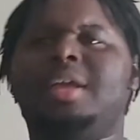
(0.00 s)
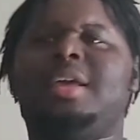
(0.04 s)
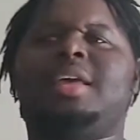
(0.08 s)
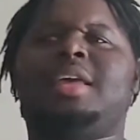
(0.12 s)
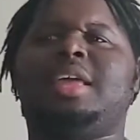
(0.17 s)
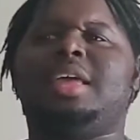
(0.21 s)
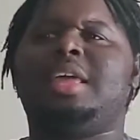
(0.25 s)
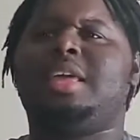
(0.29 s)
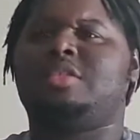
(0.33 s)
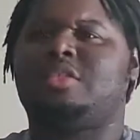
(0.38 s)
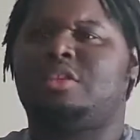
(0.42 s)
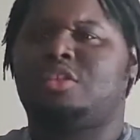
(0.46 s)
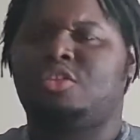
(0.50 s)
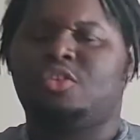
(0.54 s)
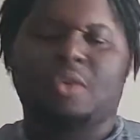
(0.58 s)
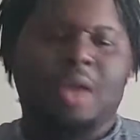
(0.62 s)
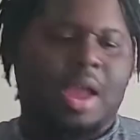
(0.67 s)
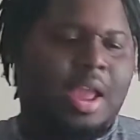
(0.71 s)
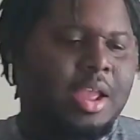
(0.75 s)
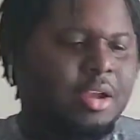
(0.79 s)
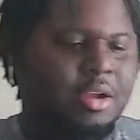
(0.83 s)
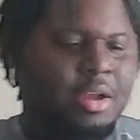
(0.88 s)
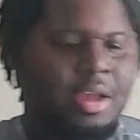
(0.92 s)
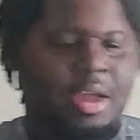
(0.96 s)
He is a
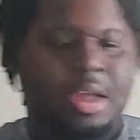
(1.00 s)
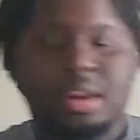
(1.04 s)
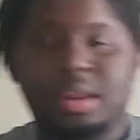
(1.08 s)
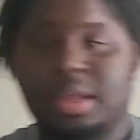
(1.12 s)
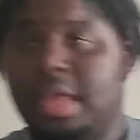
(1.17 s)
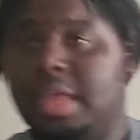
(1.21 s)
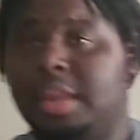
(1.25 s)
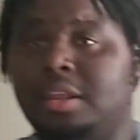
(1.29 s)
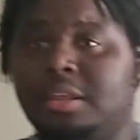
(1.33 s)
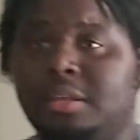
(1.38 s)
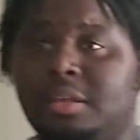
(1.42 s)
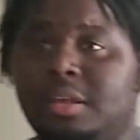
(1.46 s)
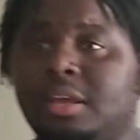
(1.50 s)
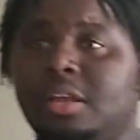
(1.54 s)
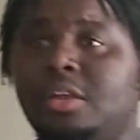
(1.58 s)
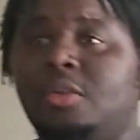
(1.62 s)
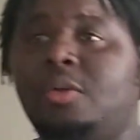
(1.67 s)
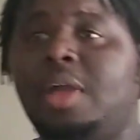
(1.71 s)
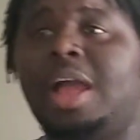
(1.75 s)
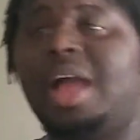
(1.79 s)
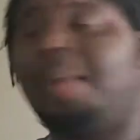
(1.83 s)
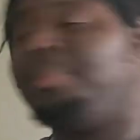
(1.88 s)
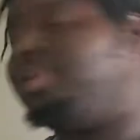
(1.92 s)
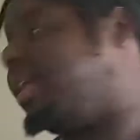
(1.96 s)
striker, hitter, and a good
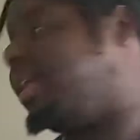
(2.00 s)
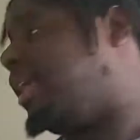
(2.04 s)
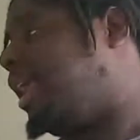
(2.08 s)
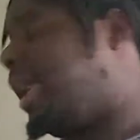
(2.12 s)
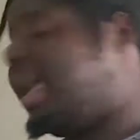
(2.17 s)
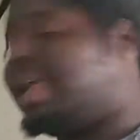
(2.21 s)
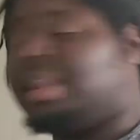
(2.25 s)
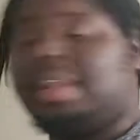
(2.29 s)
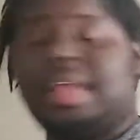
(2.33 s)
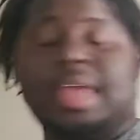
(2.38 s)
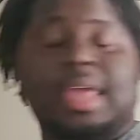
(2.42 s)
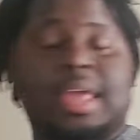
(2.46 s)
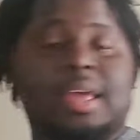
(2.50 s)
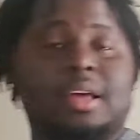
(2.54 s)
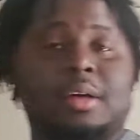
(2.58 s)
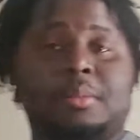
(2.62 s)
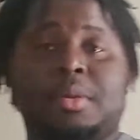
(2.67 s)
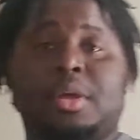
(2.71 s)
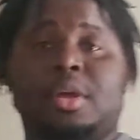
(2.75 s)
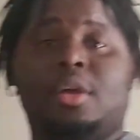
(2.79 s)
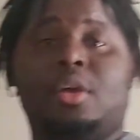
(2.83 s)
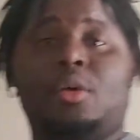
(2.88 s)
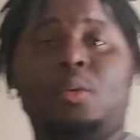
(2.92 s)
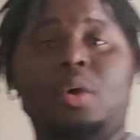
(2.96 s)
grappler. Goddamn.
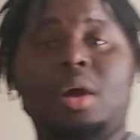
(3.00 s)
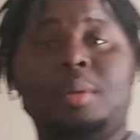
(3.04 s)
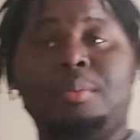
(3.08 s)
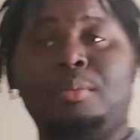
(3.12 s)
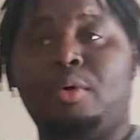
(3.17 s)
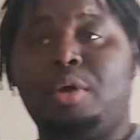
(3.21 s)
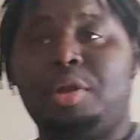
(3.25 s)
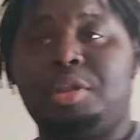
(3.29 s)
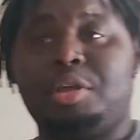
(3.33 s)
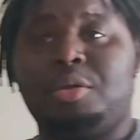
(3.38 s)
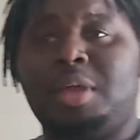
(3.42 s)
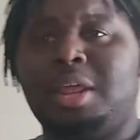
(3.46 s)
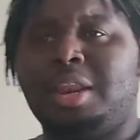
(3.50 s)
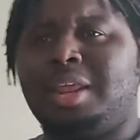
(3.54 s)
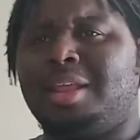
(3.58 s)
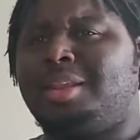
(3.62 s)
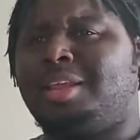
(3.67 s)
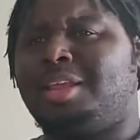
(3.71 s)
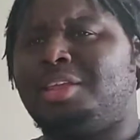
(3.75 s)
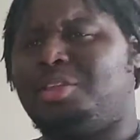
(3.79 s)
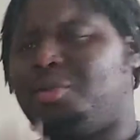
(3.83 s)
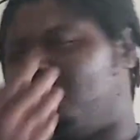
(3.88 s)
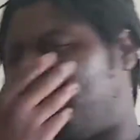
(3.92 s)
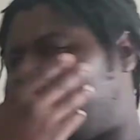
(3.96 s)
What more do you need? And
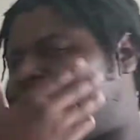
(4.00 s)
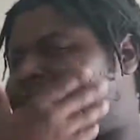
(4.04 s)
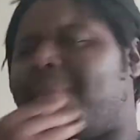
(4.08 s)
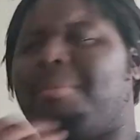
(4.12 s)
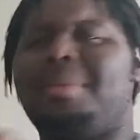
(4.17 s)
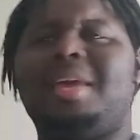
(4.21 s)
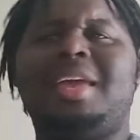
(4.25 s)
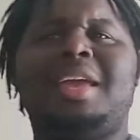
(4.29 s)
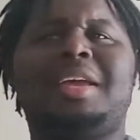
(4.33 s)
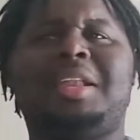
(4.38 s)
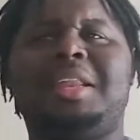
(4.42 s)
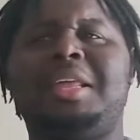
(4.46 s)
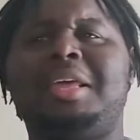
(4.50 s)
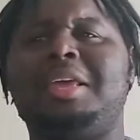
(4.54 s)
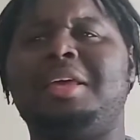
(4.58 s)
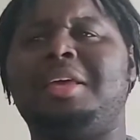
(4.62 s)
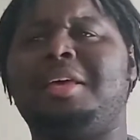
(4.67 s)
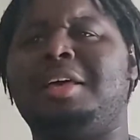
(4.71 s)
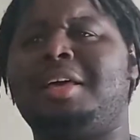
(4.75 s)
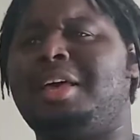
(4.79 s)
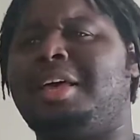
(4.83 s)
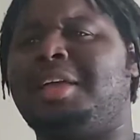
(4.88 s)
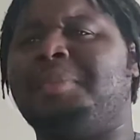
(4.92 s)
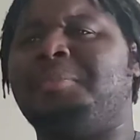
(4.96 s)
then you get that man clean
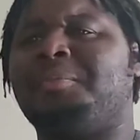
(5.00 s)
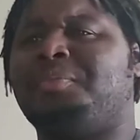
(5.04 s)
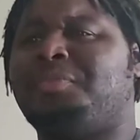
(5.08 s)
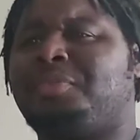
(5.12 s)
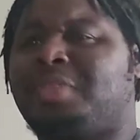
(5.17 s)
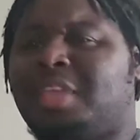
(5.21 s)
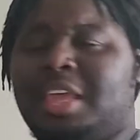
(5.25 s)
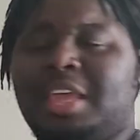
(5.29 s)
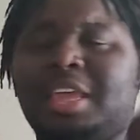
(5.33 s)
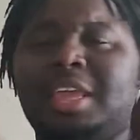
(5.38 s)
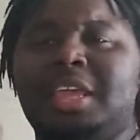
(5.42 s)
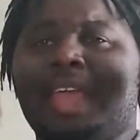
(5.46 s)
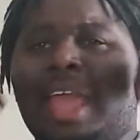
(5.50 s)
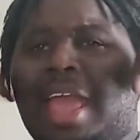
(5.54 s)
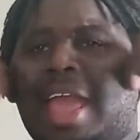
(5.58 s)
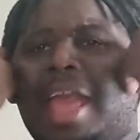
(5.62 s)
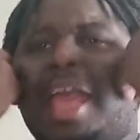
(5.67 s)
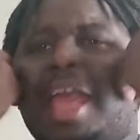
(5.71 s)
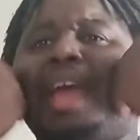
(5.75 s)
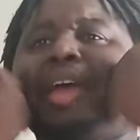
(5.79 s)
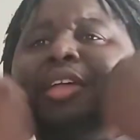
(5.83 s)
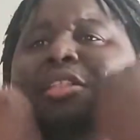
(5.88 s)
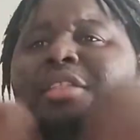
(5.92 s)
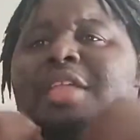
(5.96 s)
cut. He
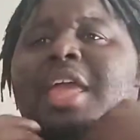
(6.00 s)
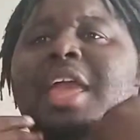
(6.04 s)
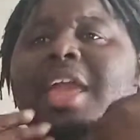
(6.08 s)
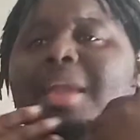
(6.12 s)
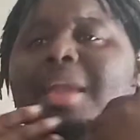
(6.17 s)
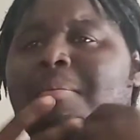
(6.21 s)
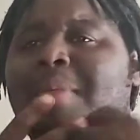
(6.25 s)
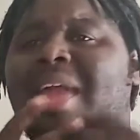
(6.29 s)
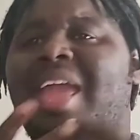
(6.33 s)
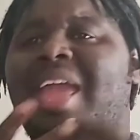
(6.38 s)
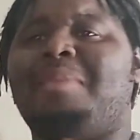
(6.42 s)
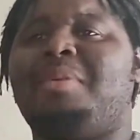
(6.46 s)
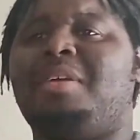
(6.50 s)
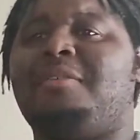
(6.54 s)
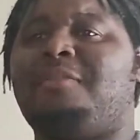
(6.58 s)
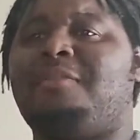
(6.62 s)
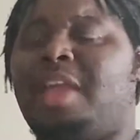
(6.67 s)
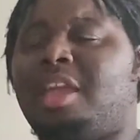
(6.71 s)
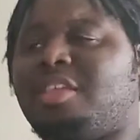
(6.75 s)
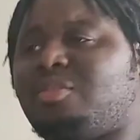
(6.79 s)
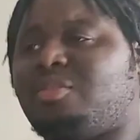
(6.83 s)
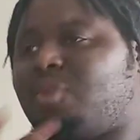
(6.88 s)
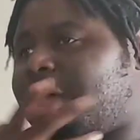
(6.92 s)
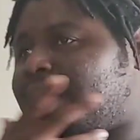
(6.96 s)
has a baby
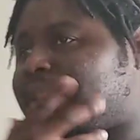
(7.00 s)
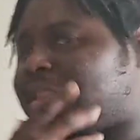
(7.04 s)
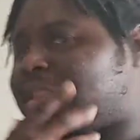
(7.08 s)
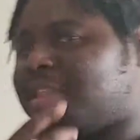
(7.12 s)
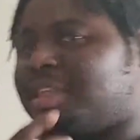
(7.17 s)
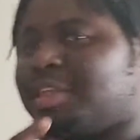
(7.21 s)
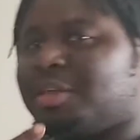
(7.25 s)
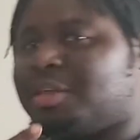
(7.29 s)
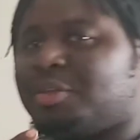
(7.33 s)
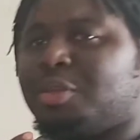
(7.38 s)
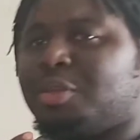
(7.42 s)
face while still, you